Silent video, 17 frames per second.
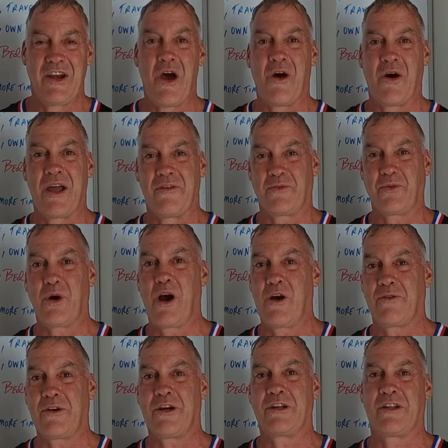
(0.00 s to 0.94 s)
No, if
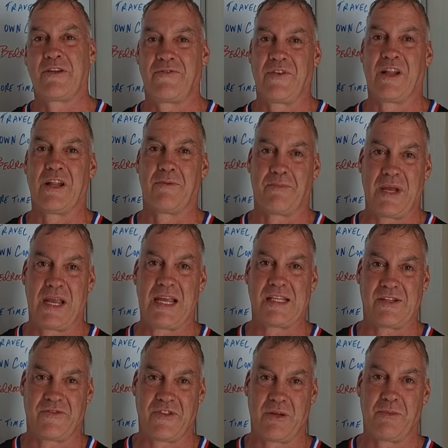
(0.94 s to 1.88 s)
we're over in the
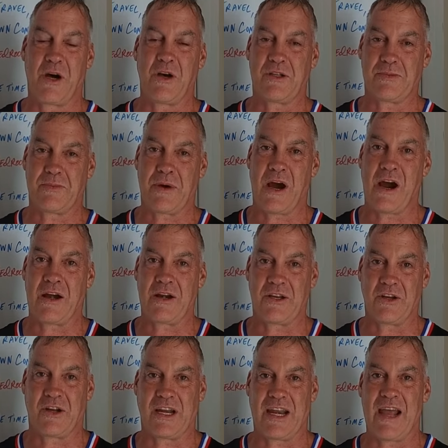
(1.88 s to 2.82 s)
Philippines, for the most
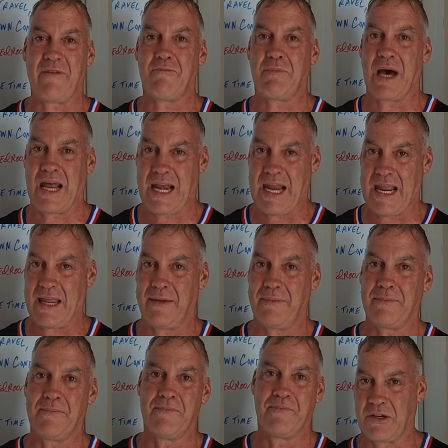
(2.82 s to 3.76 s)
part, you're going to have
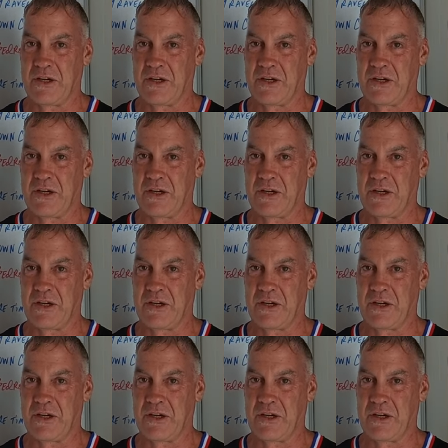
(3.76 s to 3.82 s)
money.